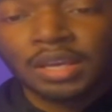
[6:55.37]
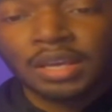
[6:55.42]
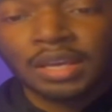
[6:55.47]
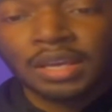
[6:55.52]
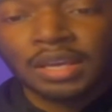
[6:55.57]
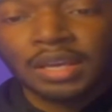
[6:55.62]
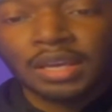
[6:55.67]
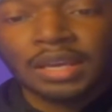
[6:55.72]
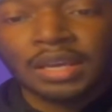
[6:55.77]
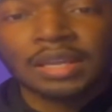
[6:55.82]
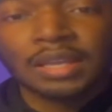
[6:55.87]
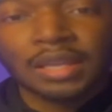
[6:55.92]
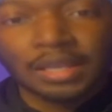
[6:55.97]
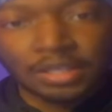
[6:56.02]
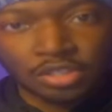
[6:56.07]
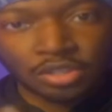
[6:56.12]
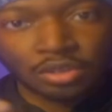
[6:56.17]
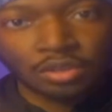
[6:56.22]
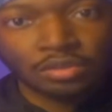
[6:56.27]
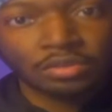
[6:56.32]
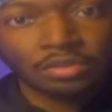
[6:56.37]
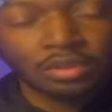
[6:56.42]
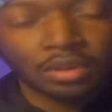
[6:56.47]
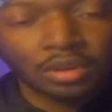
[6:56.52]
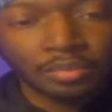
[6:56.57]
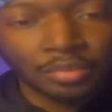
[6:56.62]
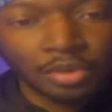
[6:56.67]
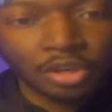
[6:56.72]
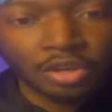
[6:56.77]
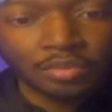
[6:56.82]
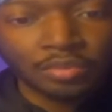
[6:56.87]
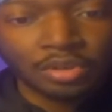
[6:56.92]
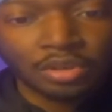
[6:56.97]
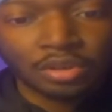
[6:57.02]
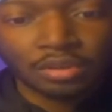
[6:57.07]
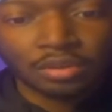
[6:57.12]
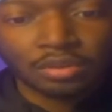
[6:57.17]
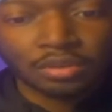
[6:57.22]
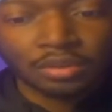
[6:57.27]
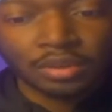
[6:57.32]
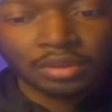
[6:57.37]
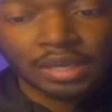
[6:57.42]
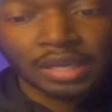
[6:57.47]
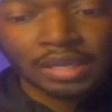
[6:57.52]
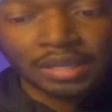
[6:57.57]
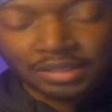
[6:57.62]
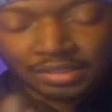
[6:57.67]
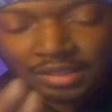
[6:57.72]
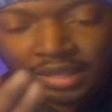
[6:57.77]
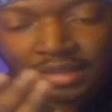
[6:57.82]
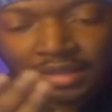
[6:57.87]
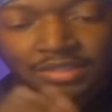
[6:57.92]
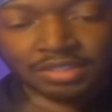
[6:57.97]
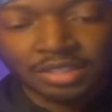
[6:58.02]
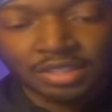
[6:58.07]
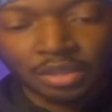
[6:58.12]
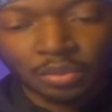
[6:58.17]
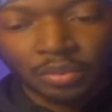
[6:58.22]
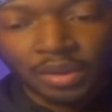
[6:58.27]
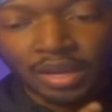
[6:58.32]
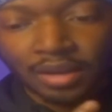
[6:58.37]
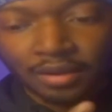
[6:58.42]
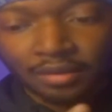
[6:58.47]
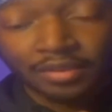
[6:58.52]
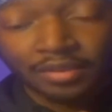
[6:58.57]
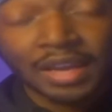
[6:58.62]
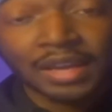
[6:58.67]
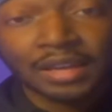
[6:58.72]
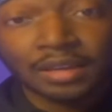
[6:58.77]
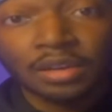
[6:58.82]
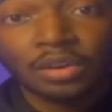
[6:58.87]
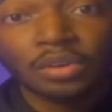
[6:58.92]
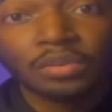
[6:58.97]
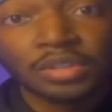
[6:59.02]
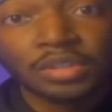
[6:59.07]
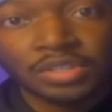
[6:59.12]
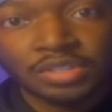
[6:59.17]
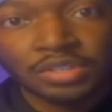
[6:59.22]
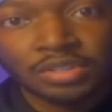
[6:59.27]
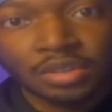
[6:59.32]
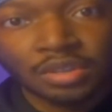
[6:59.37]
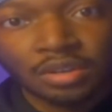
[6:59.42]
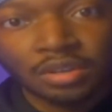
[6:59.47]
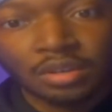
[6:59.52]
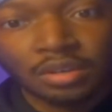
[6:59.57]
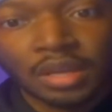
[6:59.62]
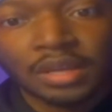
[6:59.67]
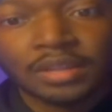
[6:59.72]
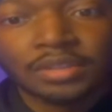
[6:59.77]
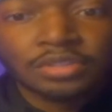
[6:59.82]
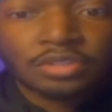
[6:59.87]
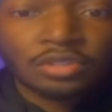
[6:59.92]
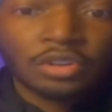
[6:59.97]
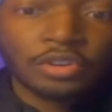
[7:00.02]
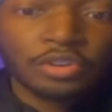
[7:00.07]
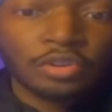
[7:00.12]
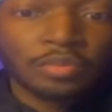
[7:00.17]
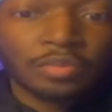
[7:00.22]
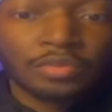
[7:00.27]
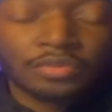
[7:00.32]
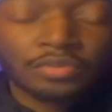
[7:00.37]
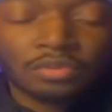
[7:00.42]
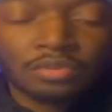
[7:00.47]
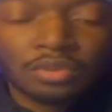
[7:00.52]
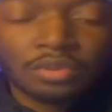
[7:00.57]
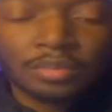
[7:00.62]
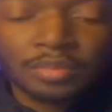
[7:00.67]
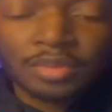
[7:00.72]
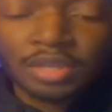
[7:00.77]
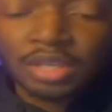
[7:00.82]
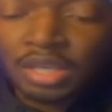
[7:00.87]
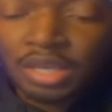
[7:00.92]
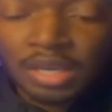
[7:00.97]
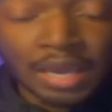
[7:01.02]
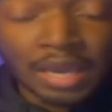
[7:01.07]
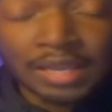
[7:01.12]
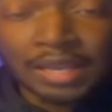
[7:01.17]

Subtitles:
and they show Komoko, and it's like a silhouette of like, yo, this is her, like this is her human form, and that